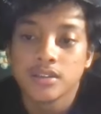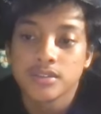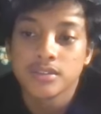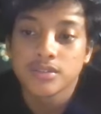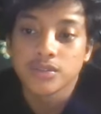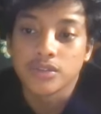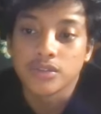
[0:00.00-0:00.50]

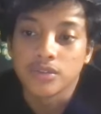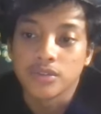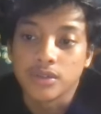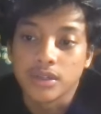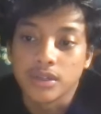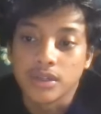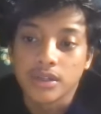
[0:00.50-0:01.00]
So
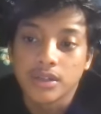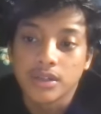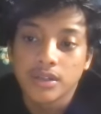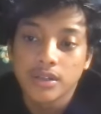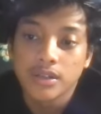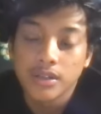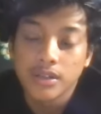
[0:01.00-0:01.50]

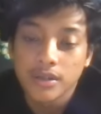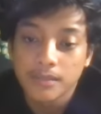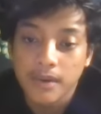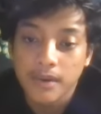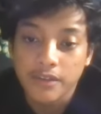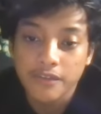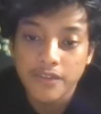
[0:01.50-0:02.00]

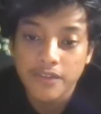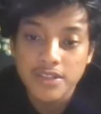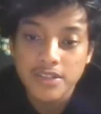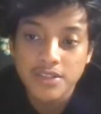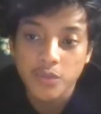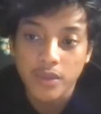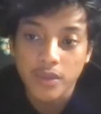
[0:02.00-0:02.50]
my
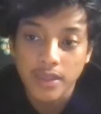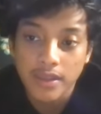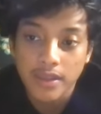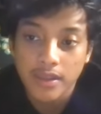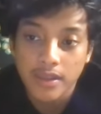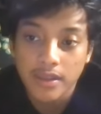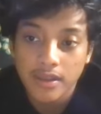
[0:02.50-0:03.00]
first
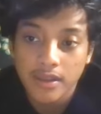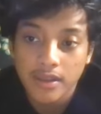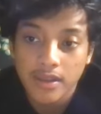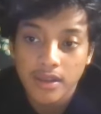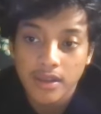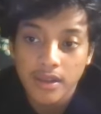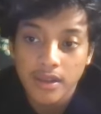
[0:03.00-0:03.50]
week
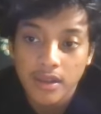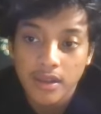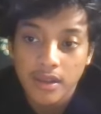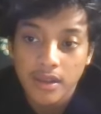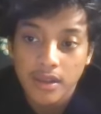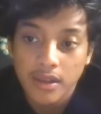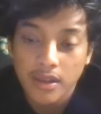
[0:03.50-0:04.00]

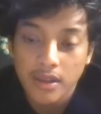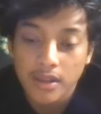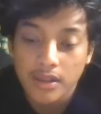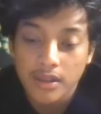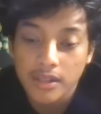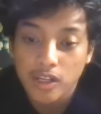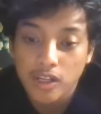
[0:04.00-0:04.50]

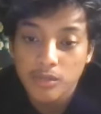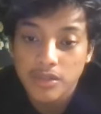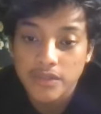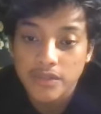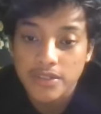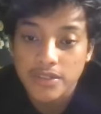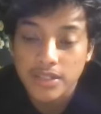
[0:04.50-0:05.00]
in Telkom
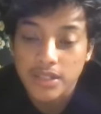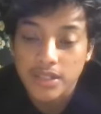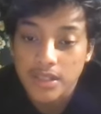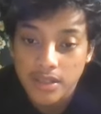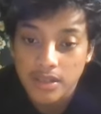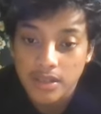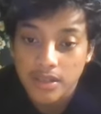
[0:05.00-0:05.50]

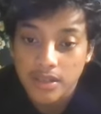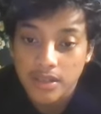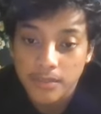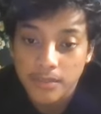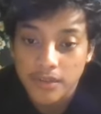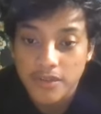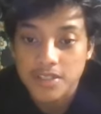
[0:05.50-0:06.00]
University,
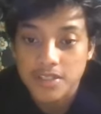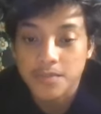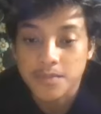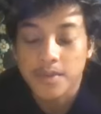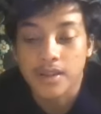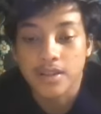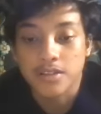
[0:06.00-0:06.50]
my first
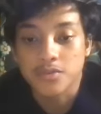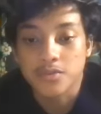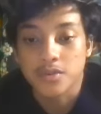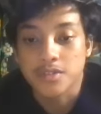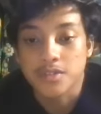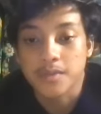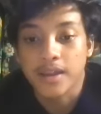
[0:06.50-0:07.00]
experience
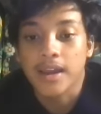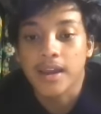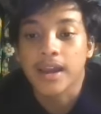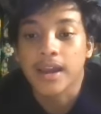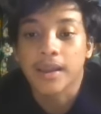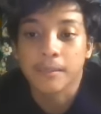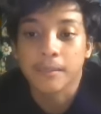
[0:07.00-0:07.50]
was
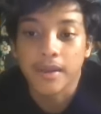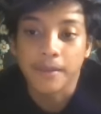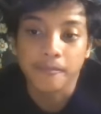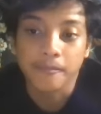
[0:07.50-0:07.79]
PKKMB.